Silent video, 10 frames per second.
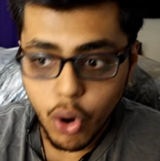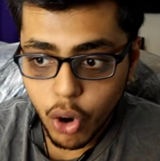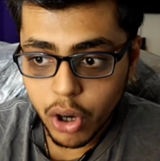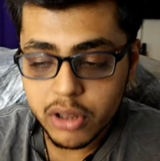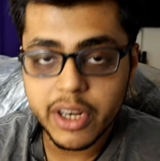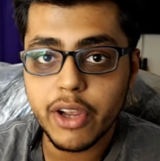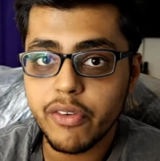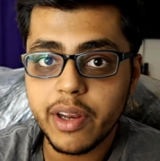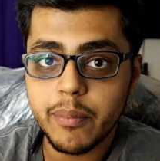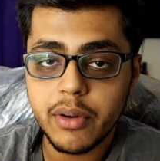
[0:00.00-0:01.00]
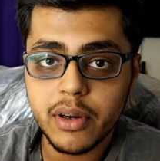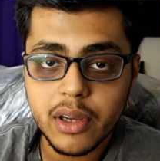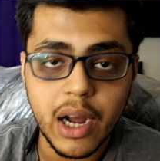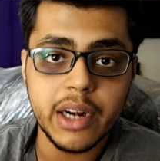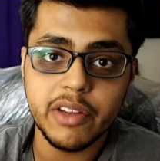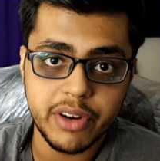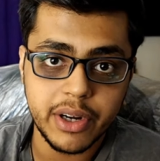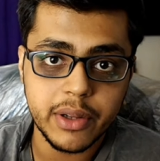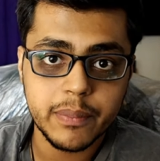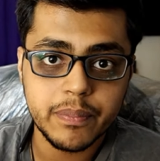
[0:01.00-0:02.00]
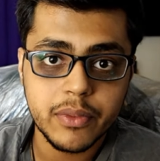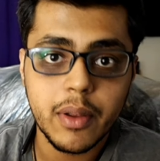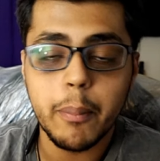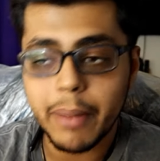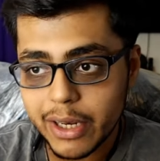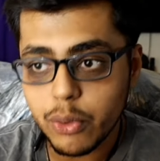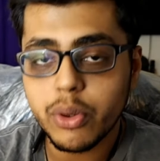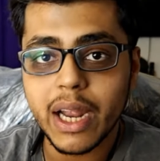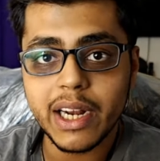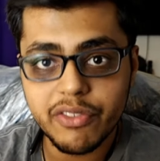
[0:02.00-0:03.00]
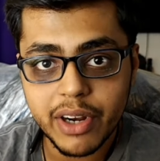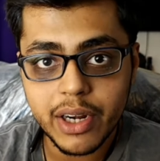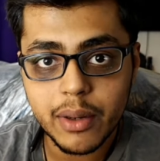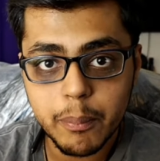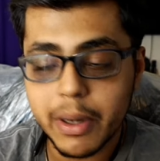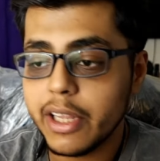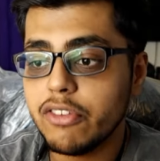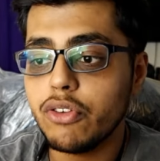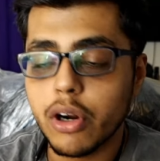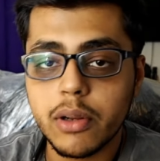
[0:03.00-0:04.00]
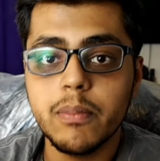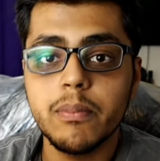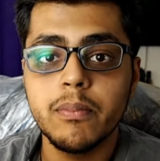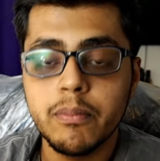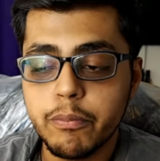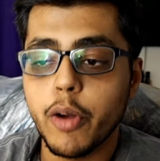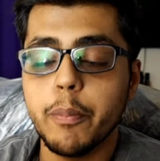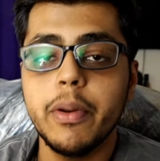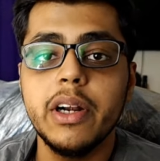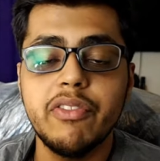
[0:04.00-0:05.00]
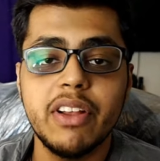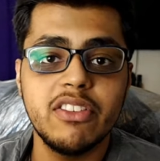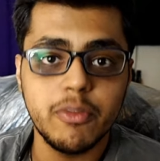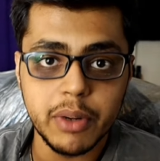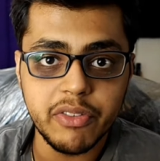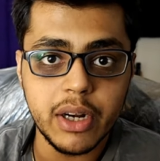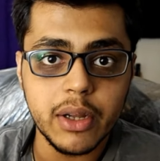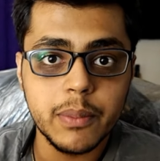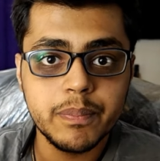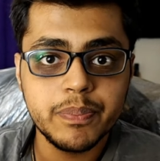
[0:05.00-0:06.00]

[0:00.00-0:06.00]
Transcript: All three of them can't defend. Menu can defend, but he's not a proper defensive midfielder.